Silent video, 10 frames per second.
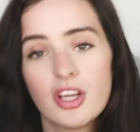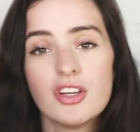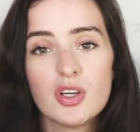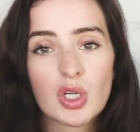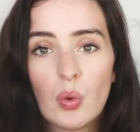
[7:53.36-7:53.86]
You
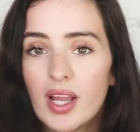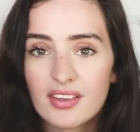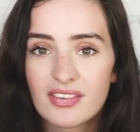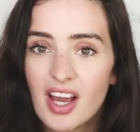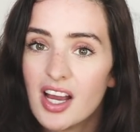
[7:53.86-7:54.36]
can do a
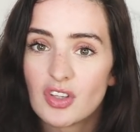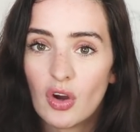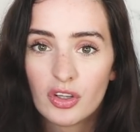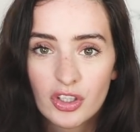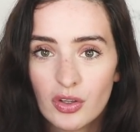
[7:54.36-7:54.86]
quick search
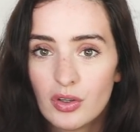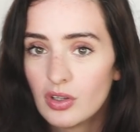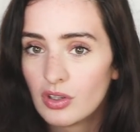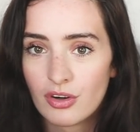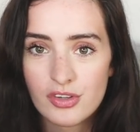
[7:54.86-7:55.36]
on
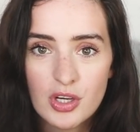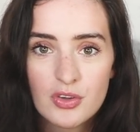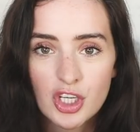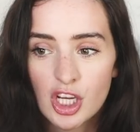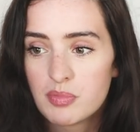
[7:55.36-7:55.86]
Google or on
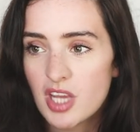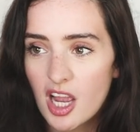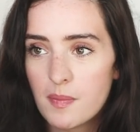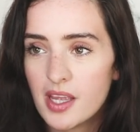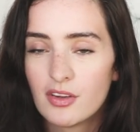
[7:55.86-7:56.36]
YouTube,
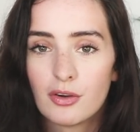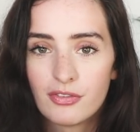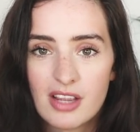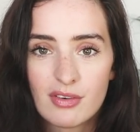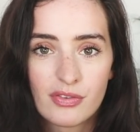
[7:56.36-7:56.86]
type in your
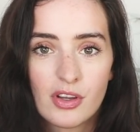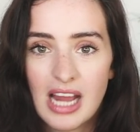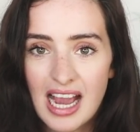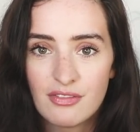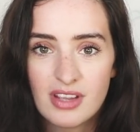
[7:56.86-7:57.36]
favorite
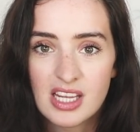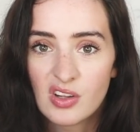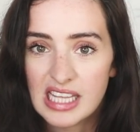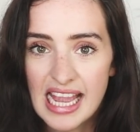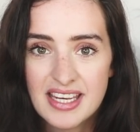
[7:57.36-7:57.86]
food, add vegan
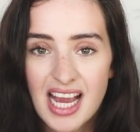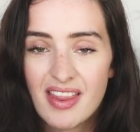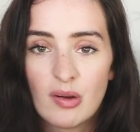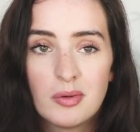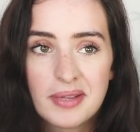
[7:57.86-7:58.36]
on the end,
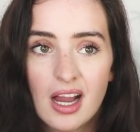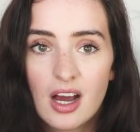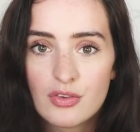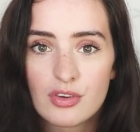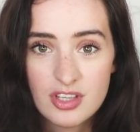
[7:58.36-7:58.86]
and there will be
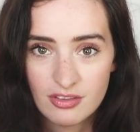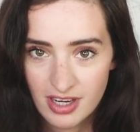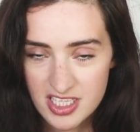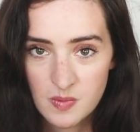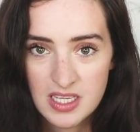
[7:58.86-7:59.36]
hundreds of
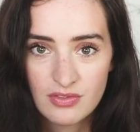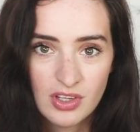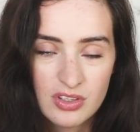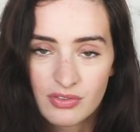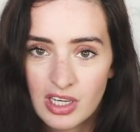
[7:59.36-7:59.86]
recipes for
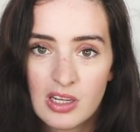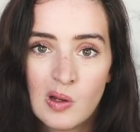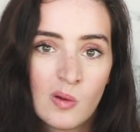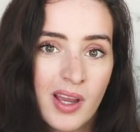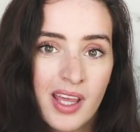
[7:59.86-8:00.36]
you to follow along